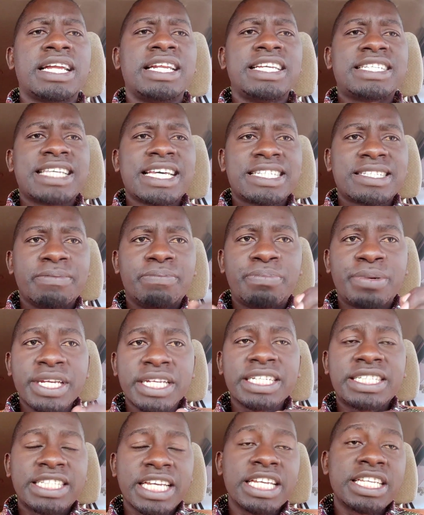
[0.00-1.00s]
Let us
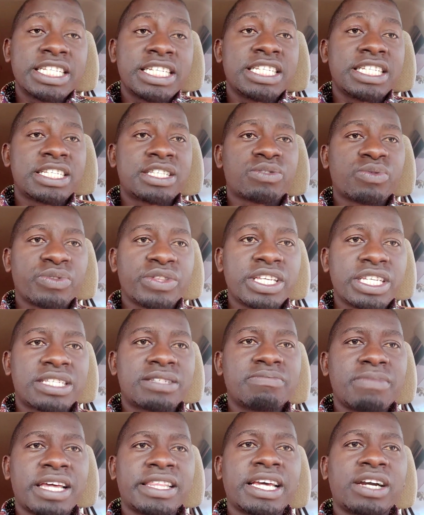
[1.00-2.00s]
bring changes to
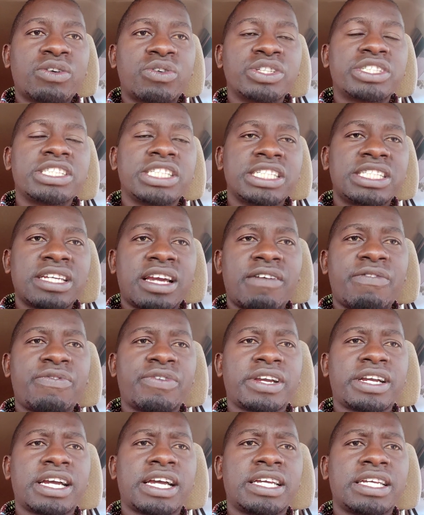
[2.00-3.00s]
this mother continent,
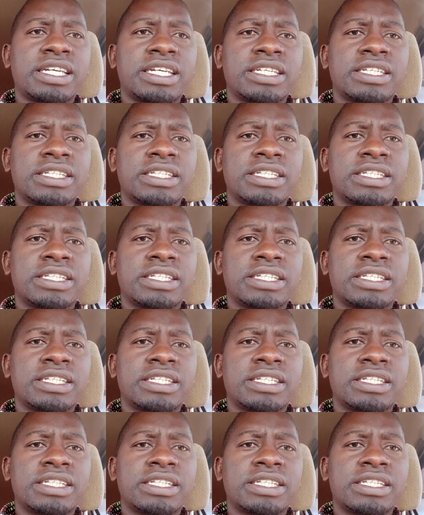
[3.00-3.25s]
Africa.